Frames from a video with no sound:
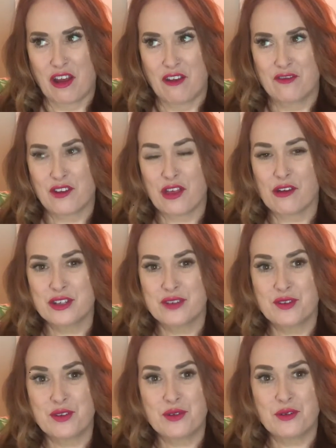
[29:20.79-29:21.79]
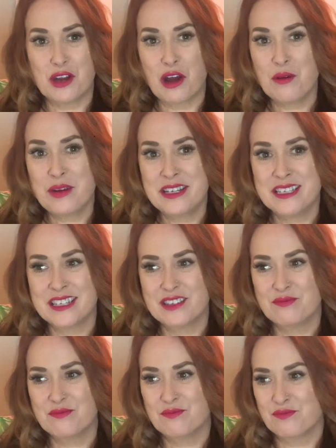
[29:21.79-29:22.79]
For those of you who know it,
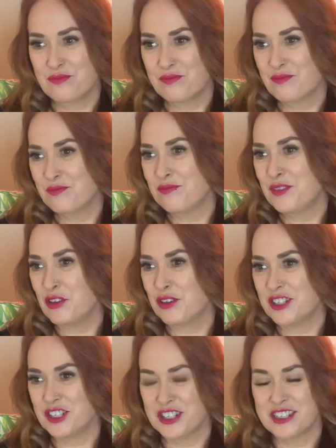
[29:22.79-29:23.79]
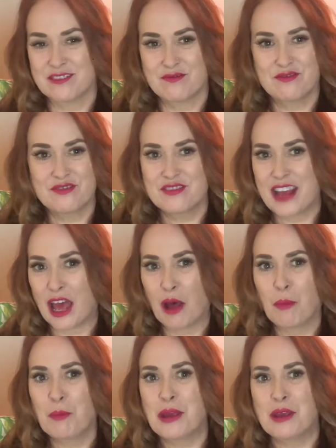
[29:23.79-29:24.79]
you can just
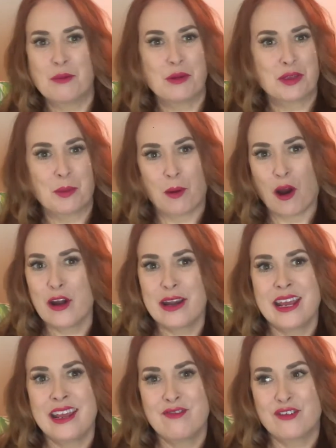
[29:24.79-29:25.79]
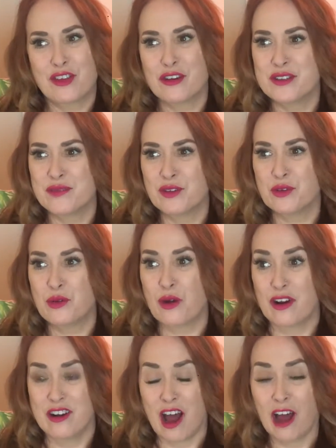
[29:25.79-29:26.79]
help me with the party. For those of you who
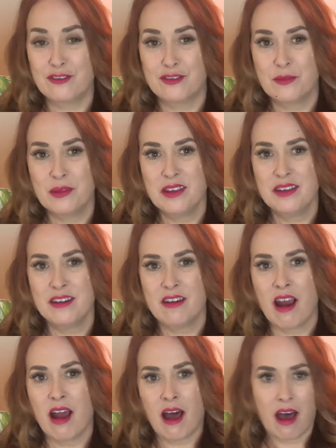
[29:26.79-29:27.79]
are not familiar,